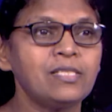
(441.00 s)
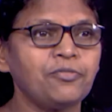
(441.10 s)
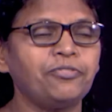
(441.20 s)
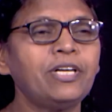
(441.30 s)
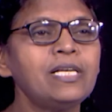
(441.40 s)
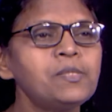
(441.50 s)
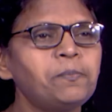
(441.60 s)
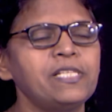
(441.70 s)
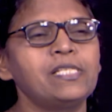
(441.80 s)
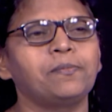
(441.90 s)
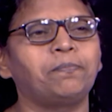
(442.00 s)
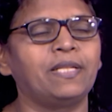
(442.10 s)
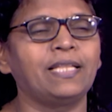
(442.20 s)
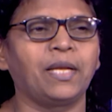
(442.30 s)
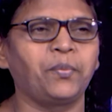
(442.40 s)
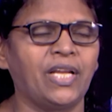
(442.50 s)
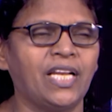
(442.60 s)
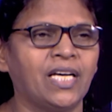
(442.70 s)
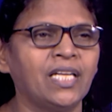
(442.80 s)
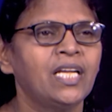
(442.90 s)
the first principle that we
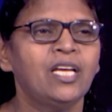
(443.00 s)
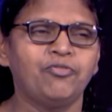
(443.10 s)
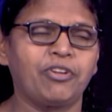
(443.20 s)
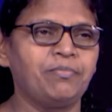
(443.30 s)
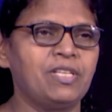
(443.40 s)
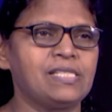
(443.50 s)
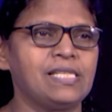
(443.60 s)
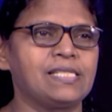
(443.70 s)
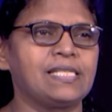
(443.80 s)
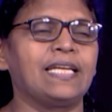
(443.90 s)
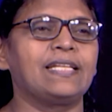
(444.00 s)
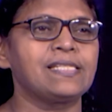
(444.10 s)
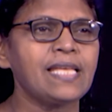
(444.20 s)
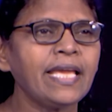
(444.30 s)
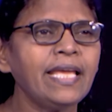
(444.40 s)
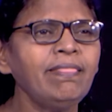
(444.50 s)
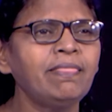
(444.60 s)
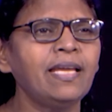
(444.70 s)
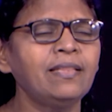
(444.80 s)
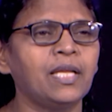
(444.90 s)
learn from this incident. The second
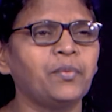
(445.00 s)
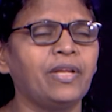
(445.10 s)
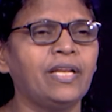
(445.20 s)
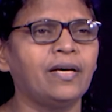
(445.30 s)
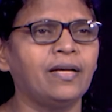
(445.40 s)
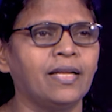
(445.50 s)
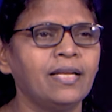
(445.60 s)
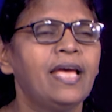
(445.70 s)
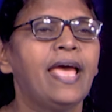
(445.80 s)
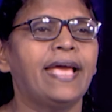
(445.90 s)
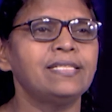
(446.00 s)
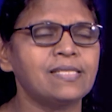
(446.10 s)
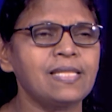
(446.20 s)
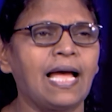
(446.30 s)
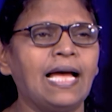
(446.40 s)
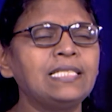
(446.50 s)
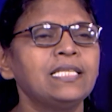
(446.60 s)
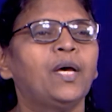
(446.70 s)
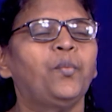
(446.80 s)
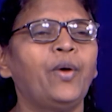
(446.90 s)
thing that we learn is that
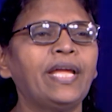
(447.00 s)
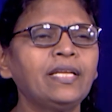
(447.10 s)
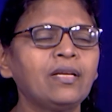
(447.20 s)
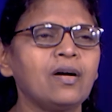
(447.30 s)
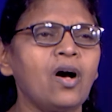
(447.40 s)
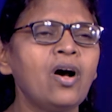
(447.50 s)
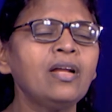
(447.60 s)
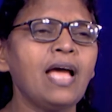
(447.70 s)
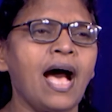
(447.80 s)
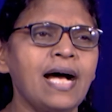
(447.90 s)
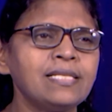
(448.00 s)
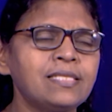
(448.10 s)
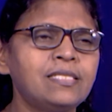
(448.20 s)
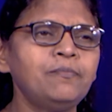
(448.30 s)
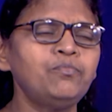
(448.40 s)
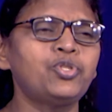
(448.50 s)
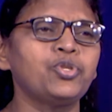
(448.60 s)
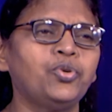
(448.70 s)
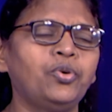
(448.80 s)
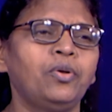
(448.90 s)
when God asked him
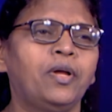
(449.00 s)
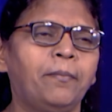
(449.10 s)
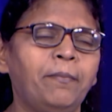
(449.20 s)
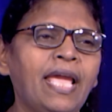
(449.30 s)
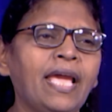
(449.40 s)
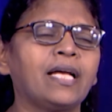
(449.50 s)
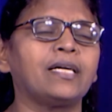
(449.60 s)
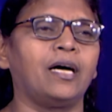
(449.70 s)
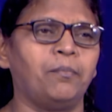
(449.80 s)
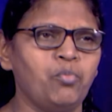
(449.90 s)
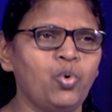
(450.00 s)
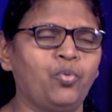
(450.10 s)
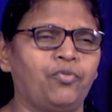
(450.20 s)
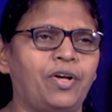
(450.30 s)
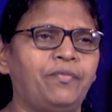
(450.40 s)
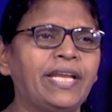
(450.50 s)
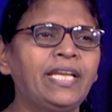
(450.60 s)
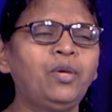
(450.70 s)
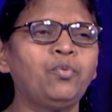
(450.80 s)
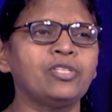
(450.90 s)
to make a move when
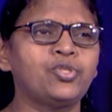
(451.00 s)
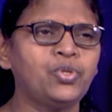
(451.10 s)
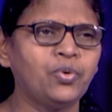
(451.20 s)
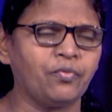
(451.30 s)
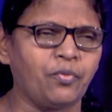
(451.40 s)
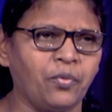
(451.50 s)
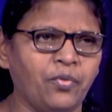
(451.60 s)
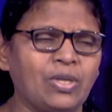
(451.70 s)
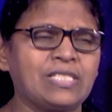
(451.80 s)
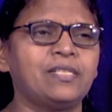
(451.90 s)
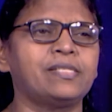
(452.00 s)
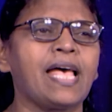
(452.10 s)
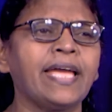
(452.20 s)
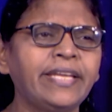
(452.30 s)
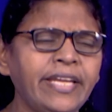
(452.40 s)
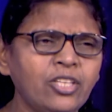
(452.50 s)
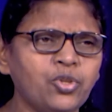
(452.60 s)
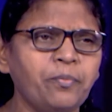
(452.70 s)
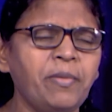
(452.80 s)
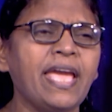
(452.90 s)
he was do, was deciding
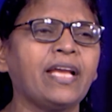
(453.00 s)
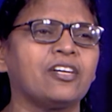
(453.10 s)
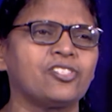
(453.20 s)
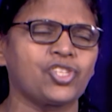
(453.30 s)
to make a